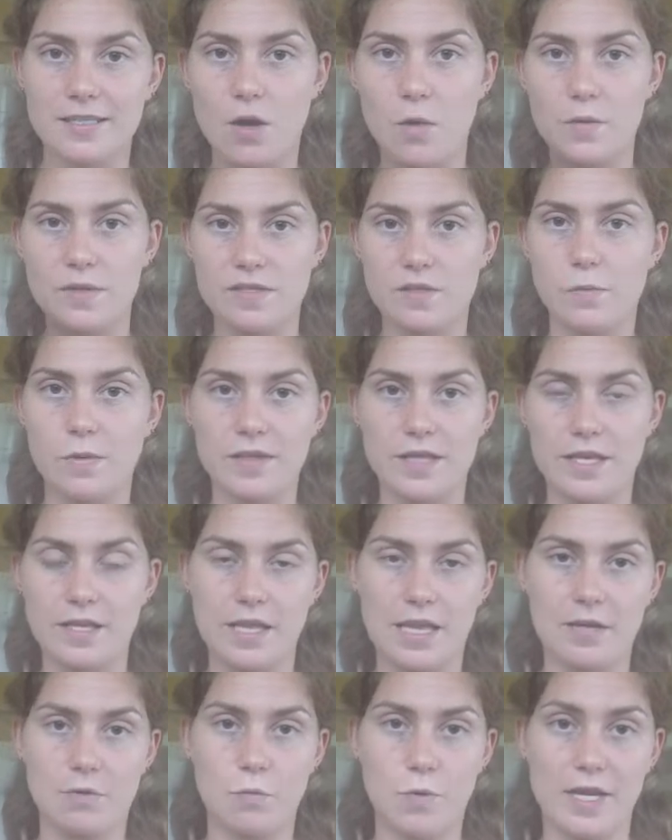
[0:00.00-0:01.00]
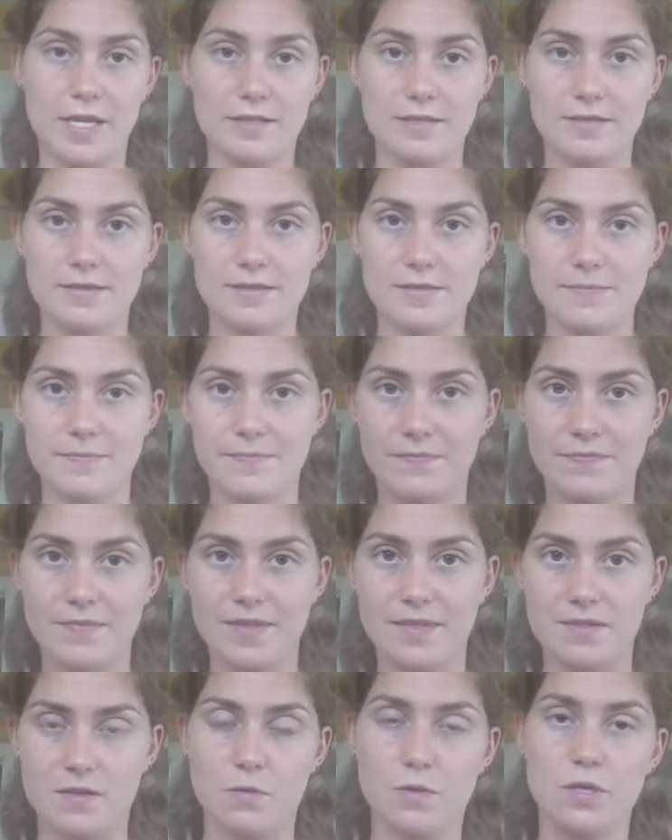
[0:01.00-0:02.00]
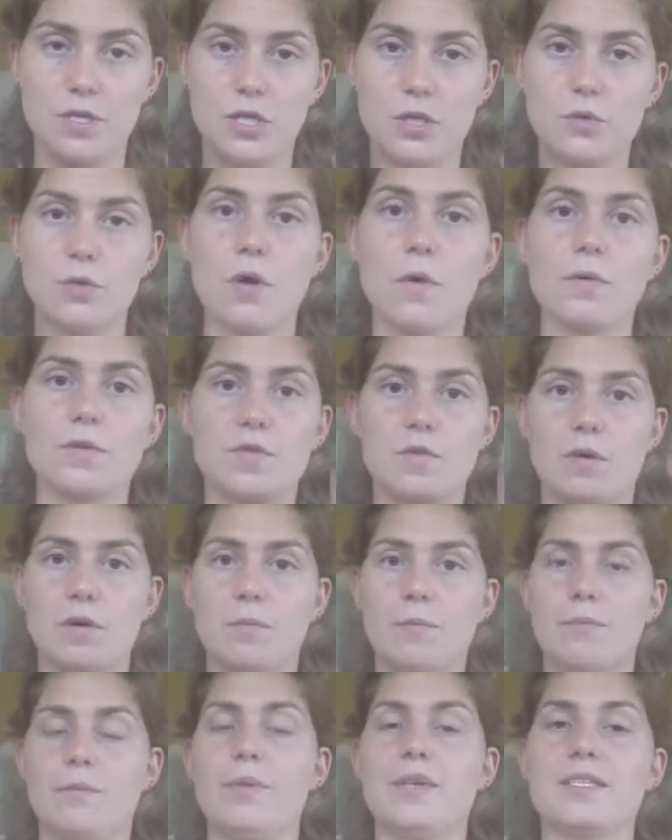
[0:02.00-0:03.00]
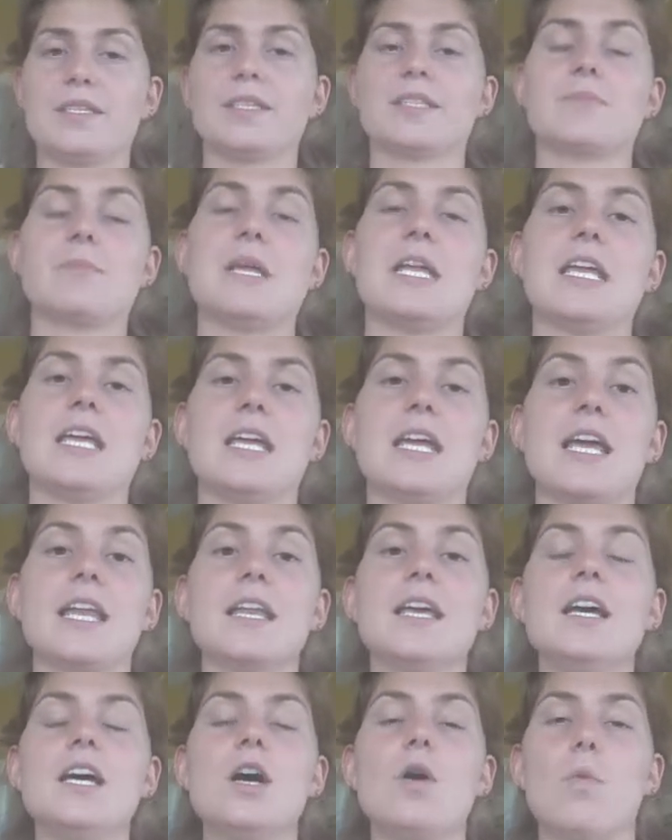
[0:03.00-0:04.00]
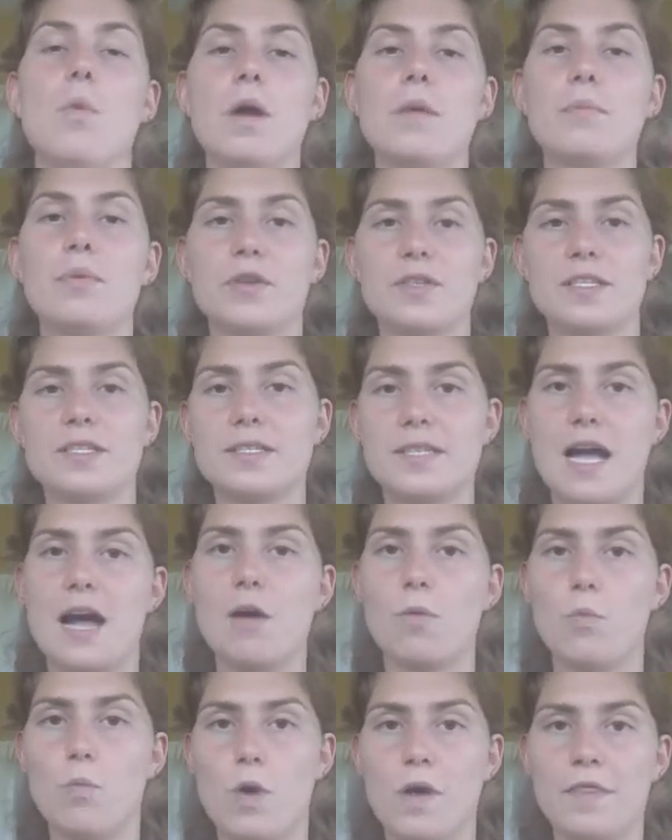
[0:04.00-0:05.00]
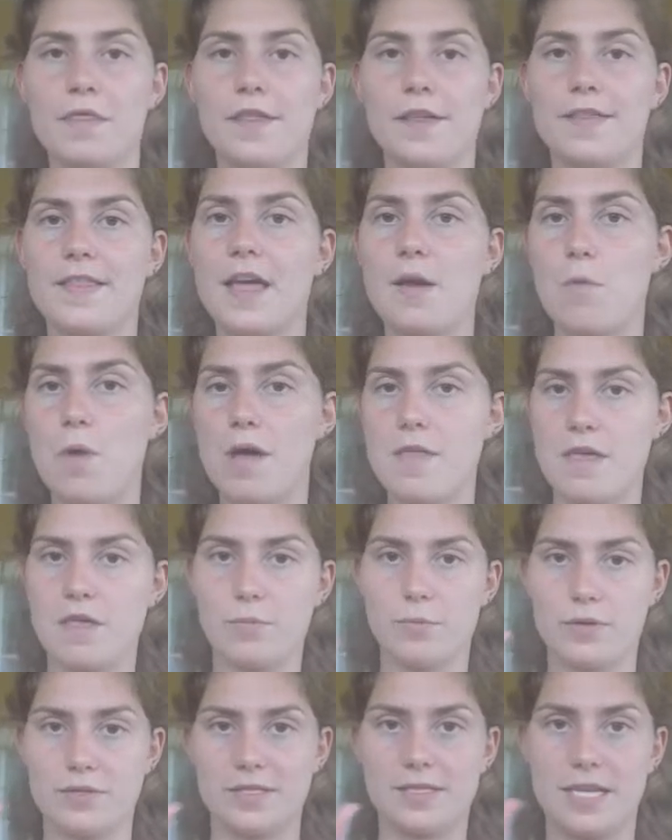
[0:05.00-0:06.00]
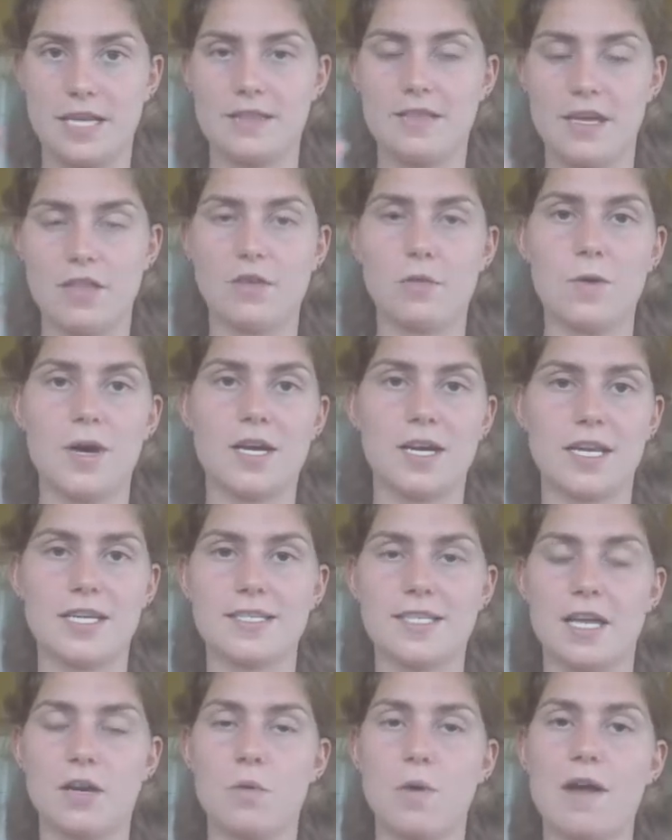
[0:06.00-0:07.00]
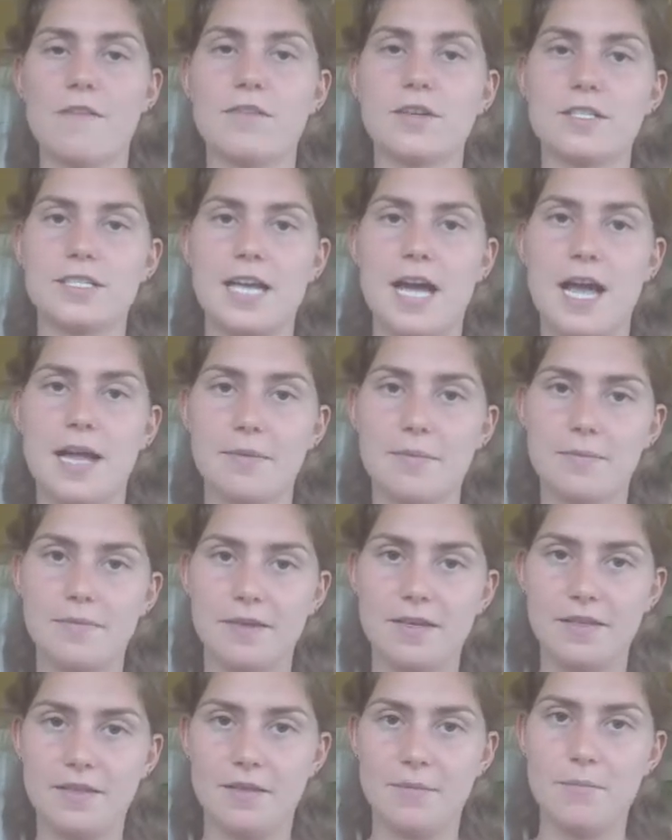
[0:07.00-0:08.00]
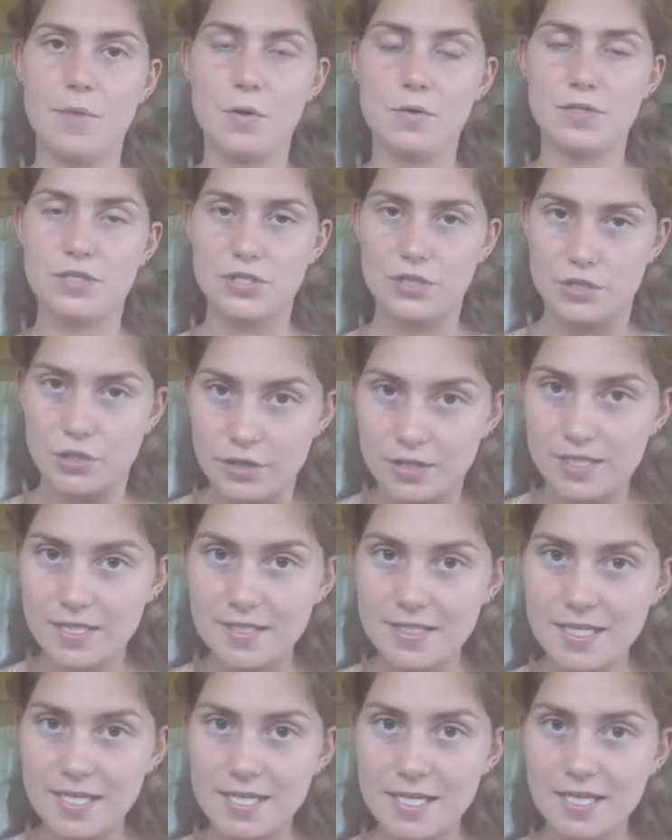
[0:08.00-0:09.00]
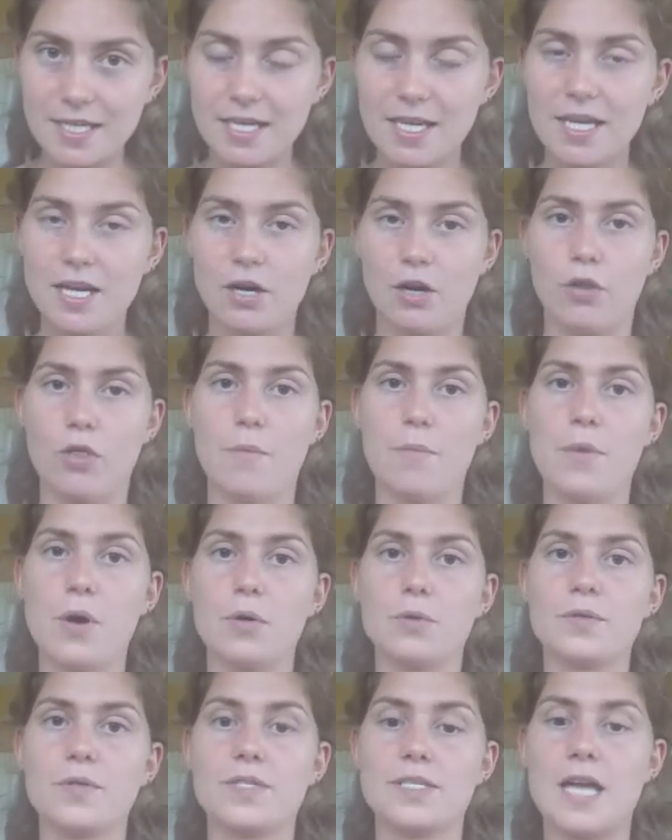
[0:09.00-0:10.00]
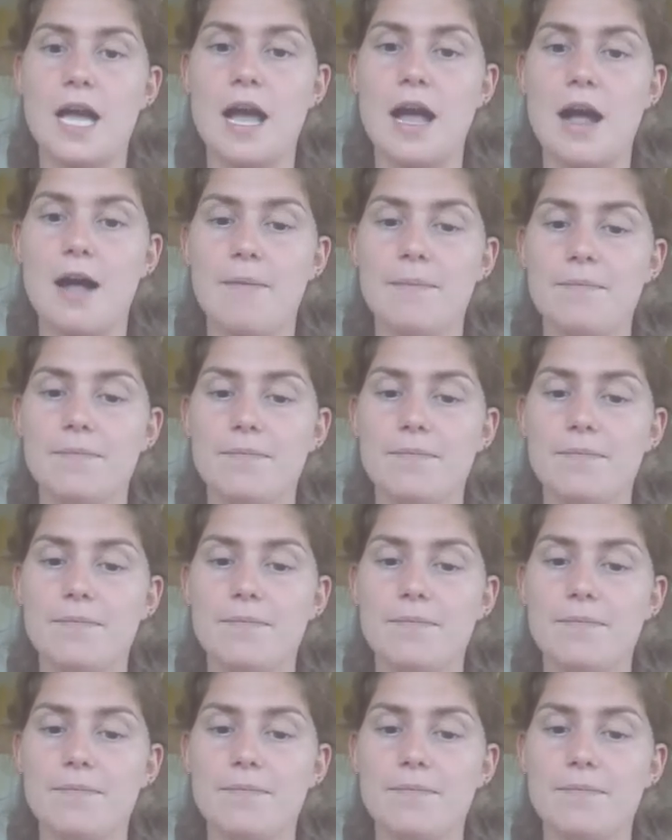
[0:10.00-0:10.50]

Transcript: is always the one that like wins. So when you go into a business meeting and one person's got one thing they want, the other person's got the other one, he said whoever's got the most certainty or the most